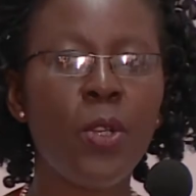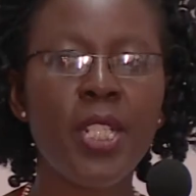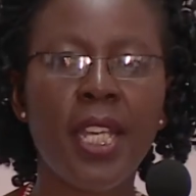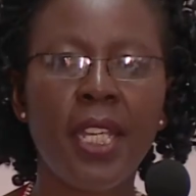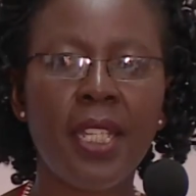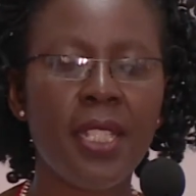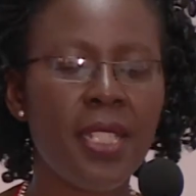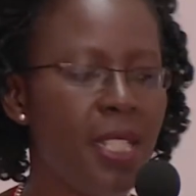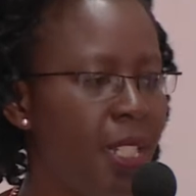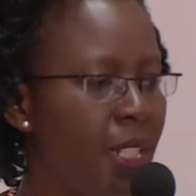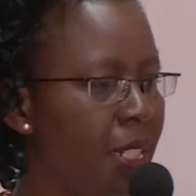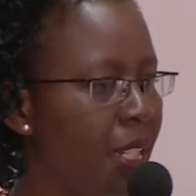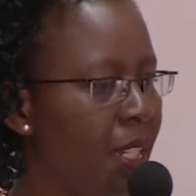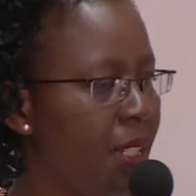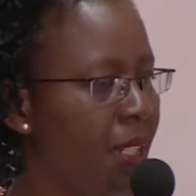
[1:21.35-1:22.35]

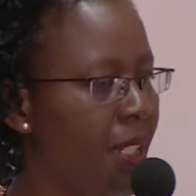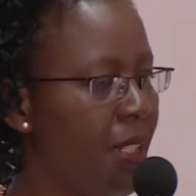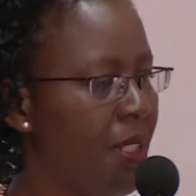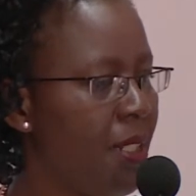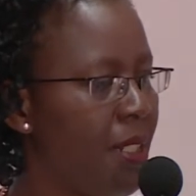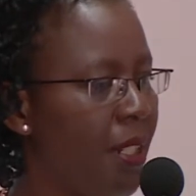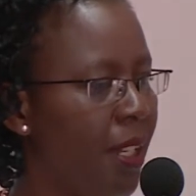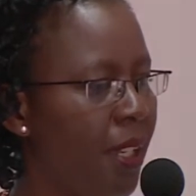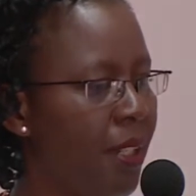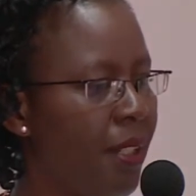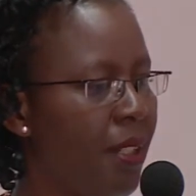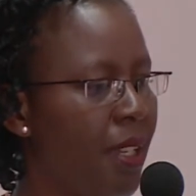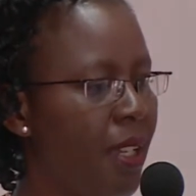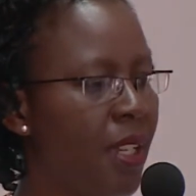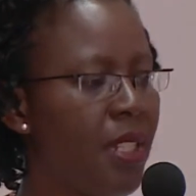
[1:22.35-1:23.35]
targeted and additional
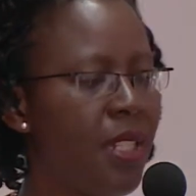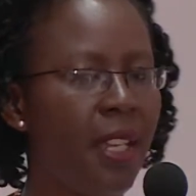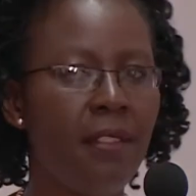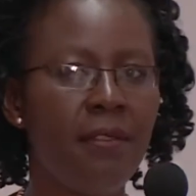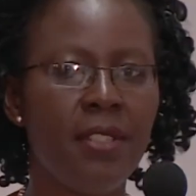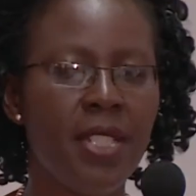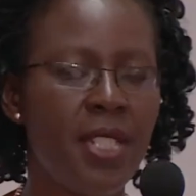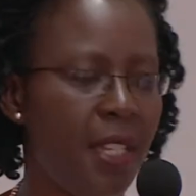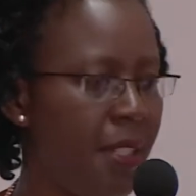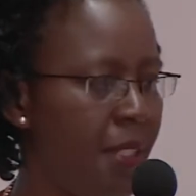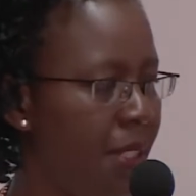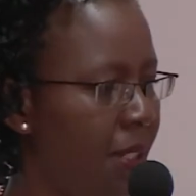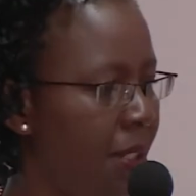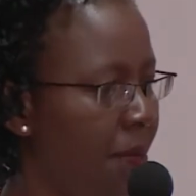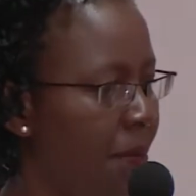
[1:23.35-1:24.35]
HIV tests.